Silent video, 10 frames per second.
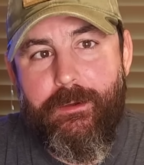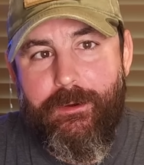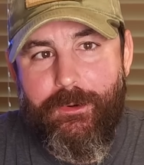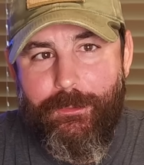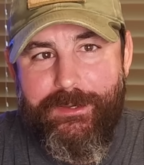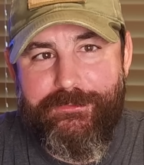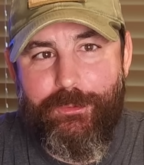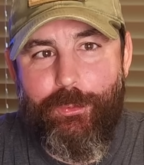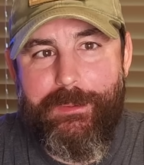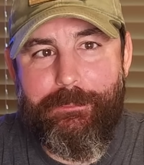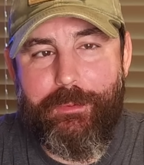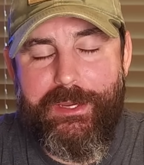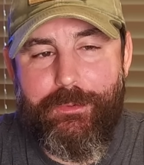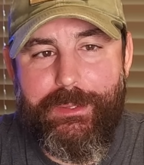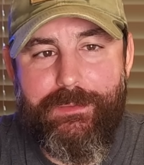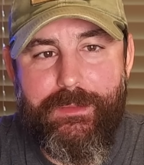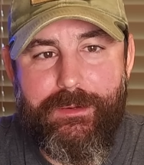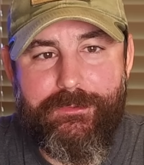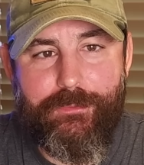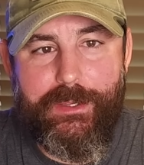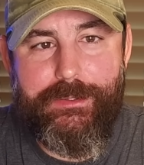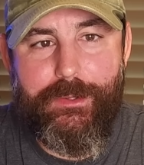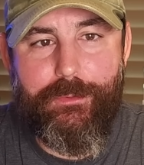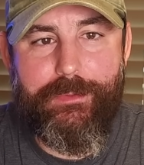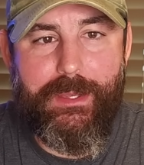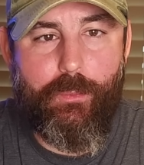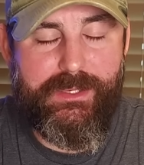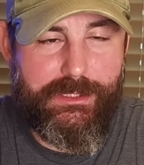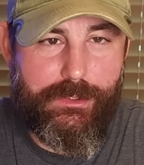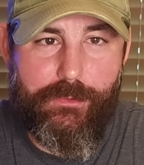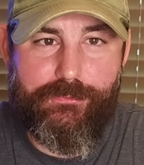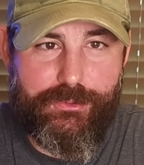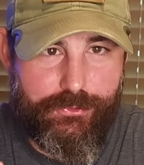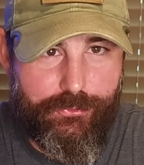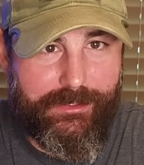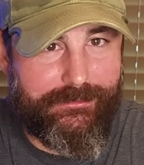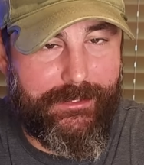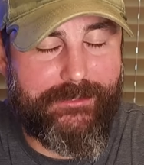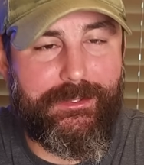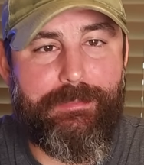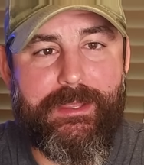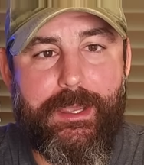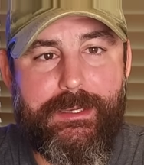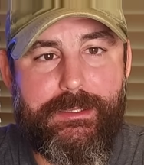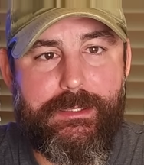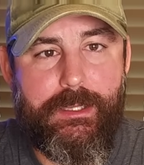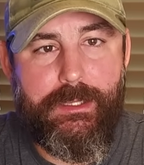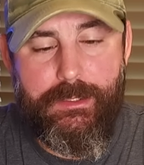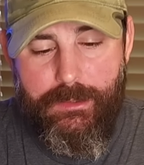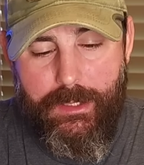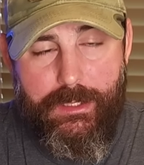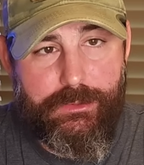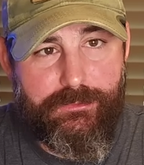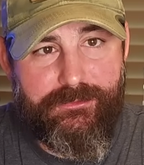All right, so it went bright green there. So I know that when he goes to do the exact same thing I did and use